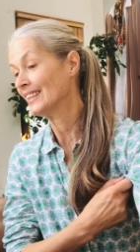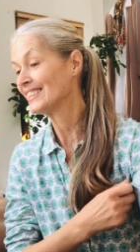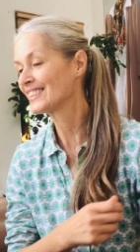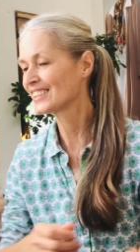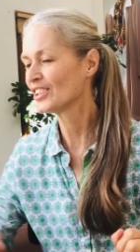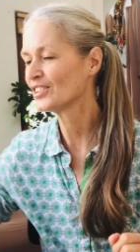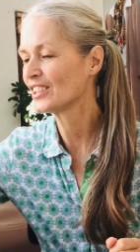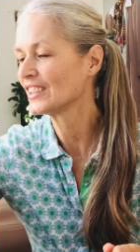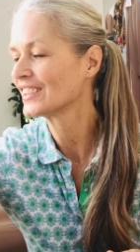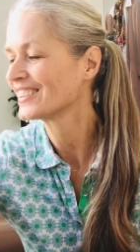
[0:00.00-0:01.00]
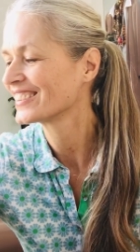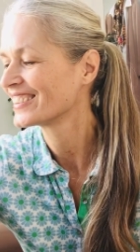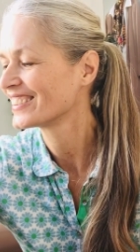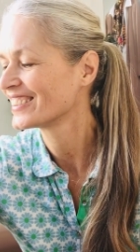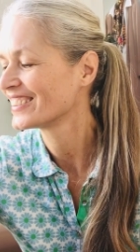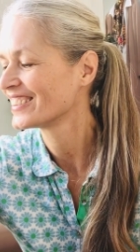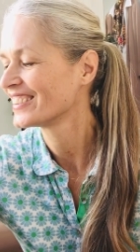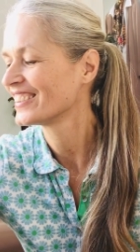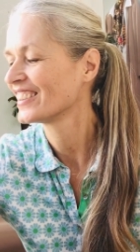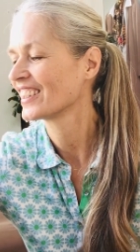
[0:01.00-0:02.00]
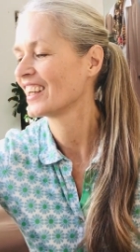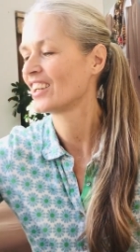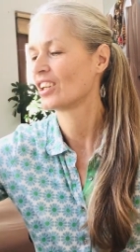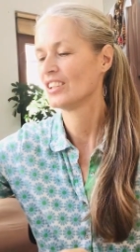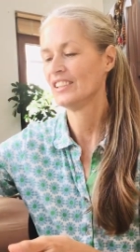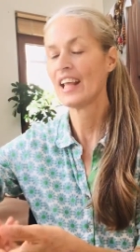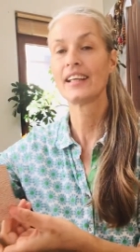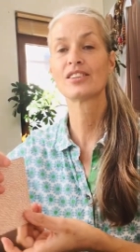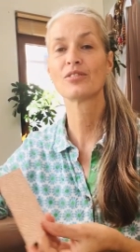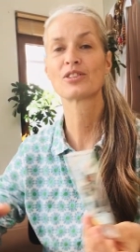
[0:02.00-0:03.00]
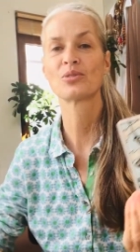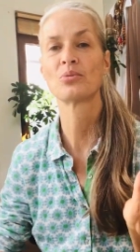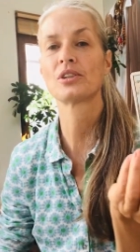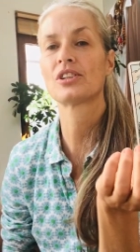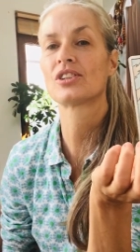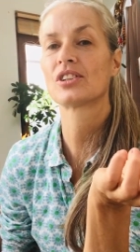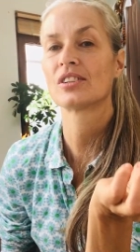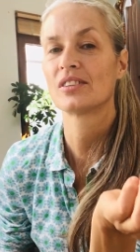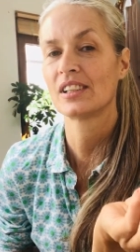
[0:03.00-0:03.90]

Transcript: So the Knight of Swords,